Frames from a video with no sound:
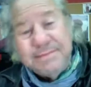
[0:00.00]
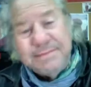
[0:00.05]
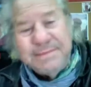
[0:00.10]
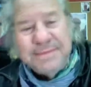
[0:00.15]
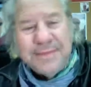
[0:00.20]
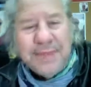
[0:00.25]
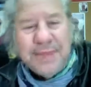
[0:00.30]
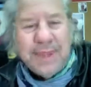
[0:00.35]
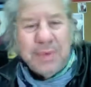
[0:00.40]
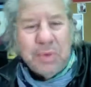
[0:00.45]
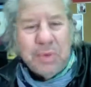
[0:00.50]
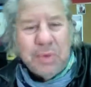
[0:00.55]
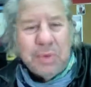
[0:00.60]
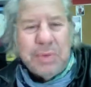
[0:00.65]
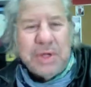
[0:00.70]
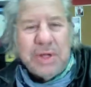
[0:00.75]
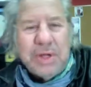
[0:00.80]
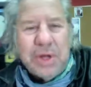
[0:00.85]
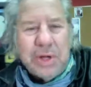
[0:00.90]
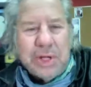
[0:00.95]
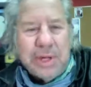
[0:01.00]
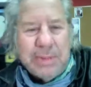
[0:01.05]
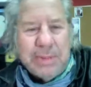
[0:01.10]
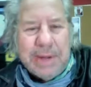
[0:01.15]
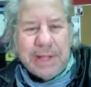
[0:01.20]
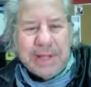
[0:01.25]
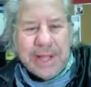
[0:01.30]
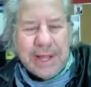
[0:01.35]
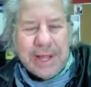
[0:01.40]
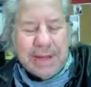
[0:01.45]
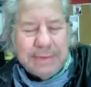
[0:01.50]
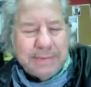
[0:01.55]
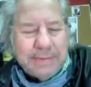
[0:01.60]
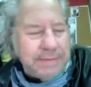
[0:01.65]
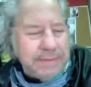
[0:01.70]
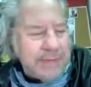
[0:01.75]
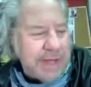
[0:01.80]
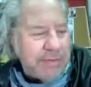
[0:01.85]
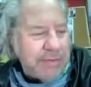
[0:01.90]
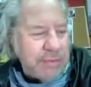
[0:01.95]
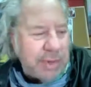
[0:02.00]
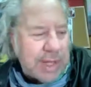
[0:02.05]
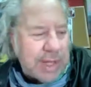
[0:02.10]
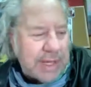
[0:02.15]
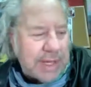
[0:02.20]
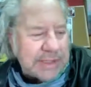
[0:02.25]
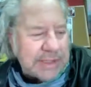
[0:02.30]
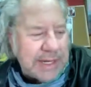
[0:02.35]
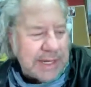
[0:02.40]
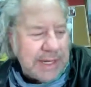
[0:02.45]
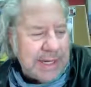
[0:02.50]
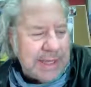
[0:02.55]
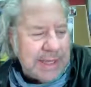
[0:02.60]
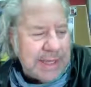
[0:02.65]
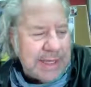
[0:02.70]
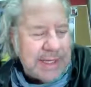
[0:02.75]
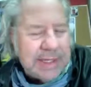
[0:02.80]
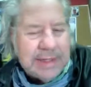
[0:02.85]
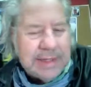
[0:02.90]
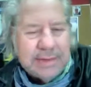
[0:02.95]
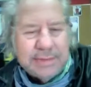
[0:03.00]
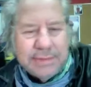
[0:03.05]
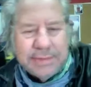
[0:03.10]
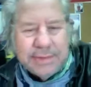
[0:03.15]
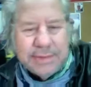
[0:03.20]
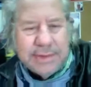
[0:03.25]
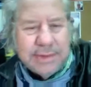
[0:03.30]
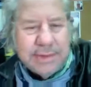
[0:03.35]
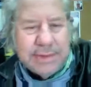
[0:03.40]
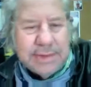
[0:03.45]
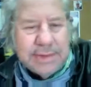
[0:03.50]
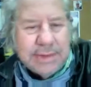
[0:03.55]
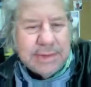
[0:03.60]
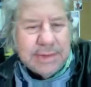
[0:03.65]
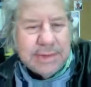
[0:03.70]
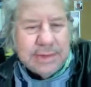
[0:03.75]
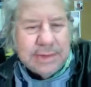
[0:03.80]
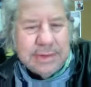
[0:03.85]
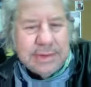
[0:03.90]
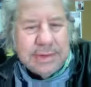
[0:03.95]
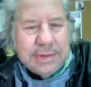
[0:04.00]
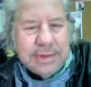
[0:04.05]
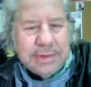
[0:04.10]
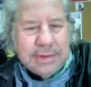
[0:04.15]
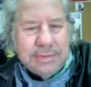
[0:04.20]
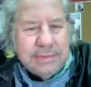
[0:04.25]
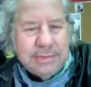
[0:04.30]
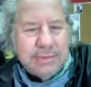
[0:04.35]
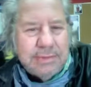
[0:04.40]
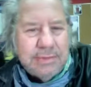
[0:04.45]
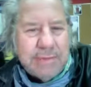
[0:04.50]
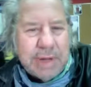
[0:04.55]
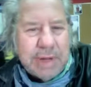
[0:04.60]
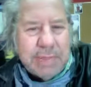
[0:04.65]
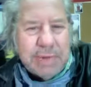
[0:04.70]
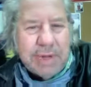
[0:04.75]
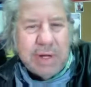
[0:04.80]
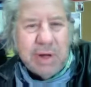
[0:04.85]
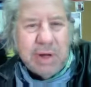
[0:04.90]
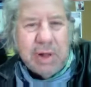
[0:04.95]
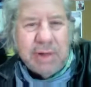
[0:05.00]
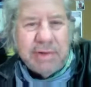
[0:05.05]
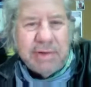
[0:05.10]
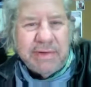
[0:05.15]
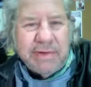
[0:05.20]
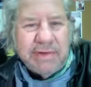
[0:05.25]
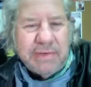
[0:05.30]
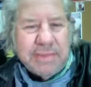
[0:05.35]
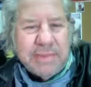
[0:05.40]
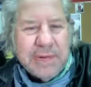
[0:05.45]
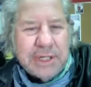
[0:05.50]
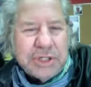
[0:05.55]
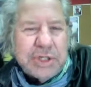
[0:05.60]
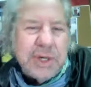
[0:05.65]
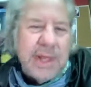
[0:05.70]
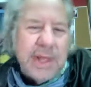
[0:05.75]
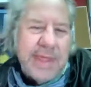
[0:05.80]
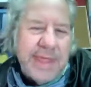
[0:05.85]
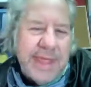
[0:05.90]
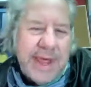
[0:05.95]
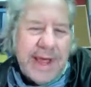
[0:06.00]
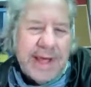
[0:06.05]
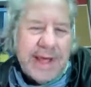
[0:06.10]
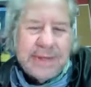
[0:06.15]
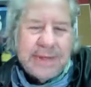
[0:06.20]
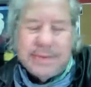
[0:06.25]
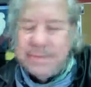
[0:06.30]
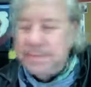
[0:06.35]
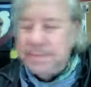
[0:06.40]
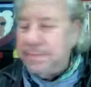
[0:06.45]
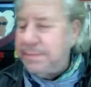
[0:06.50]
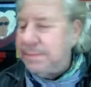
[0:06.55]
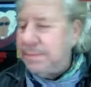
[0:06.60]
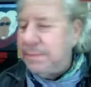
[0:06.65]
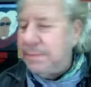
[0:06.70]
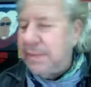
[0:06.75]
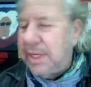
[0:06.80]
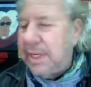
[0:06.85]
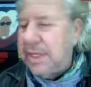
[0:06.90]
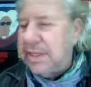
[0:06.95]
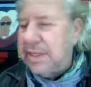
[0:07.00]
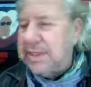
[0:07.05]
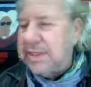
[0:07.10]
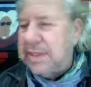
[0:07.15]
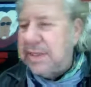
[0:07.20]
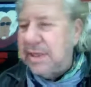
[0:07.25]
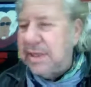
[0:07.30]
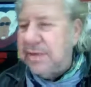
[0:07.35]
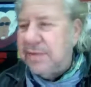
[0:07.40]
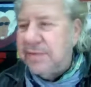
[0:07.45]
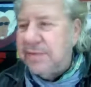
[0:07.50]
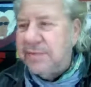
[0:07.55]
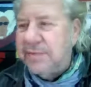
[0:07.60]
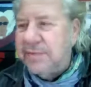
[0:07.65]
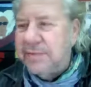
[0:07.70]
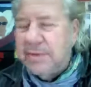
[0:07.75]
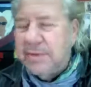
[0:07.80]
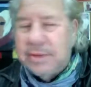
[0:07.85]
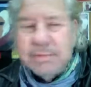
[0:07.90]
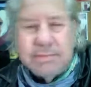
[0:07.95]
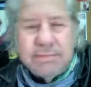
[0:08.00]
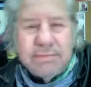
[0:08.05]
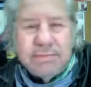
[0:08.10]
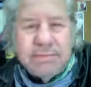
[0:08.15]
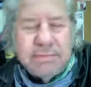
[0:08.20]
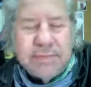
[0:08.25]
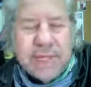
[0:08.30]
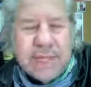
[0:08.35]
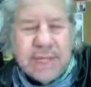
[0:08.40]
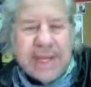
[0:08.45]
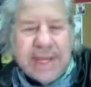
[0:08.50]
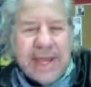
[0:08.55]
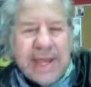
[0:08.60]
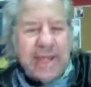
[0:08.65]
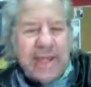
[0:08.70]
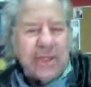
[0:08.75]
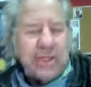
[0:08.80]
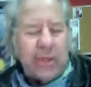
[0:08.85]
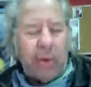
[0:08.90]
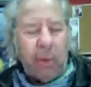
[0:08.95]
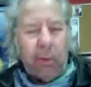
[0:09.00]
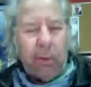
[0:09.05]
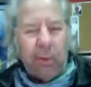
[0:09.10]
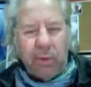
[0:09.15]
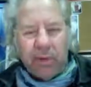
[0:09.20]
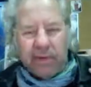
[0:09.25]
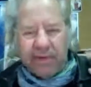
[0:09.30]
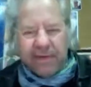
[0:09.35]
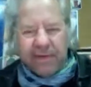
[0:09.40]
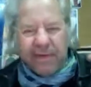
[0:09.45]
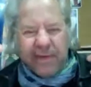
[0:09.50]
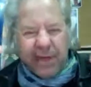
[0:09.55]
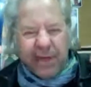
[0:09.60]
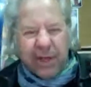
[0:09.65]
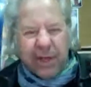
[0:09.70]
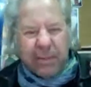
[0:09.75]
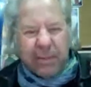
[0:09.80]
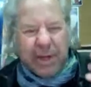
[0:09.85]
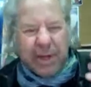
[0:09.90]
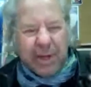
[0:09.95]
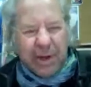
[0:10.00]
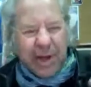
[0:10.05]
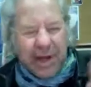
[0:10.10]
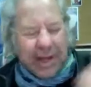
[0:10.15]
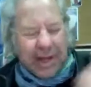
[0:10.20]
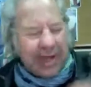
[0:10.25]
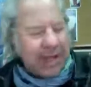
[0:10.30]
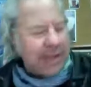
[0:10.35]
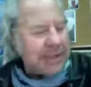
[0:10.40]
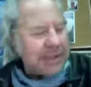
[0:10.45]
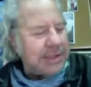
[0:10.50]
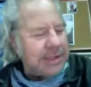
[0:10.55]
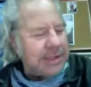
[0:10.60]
we'll be talking about that. Have we lost anything by putting all our information on that instead of a canister of real film in your hands?